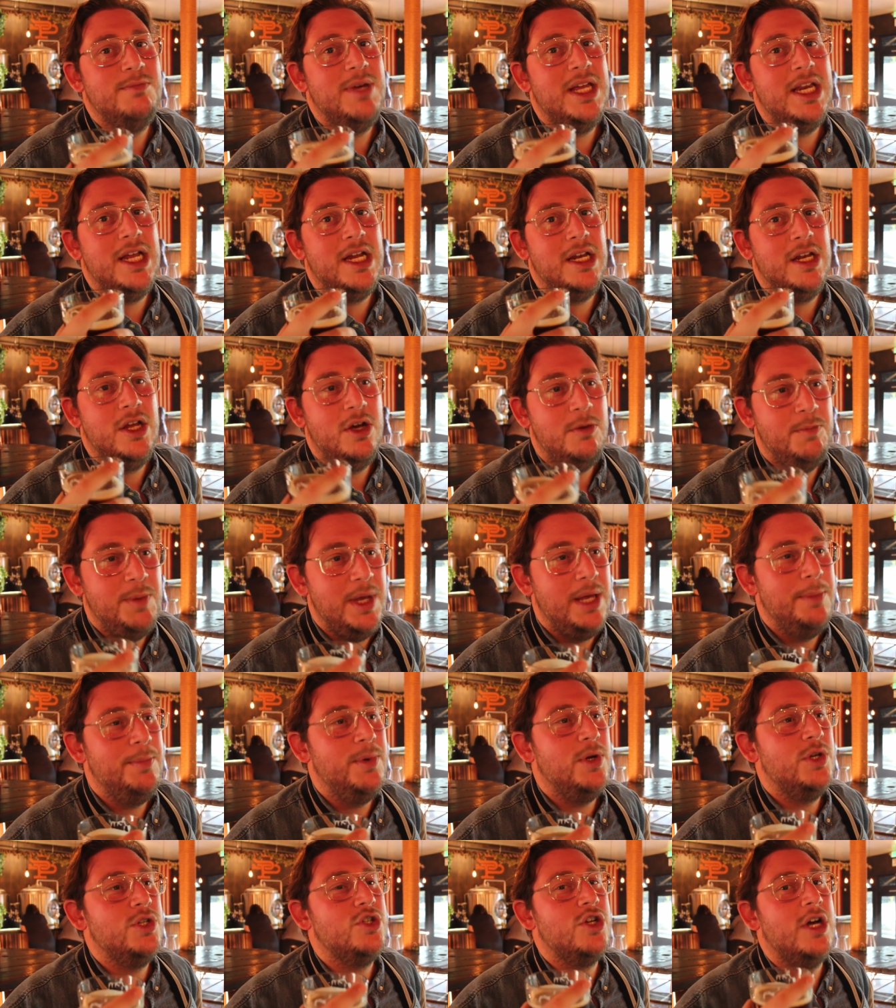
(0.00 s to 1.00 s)
meeting new
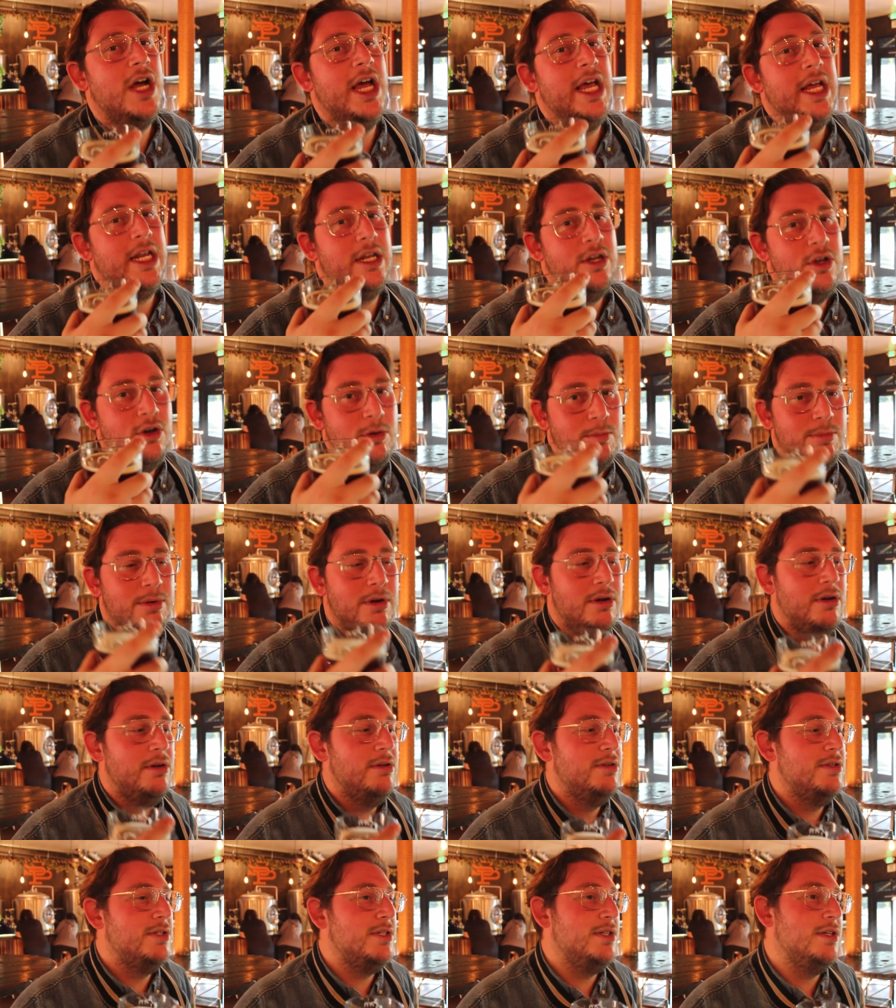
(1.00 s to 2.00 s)
people, trying new
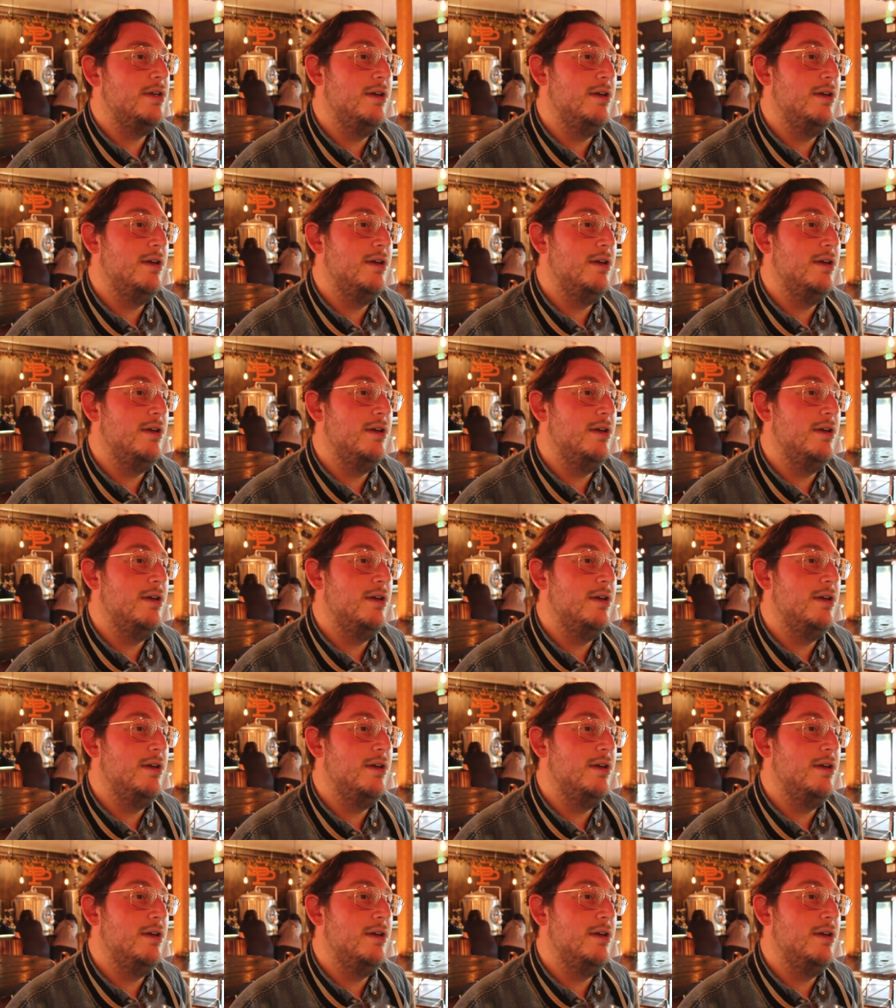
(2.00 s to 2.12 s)
brews.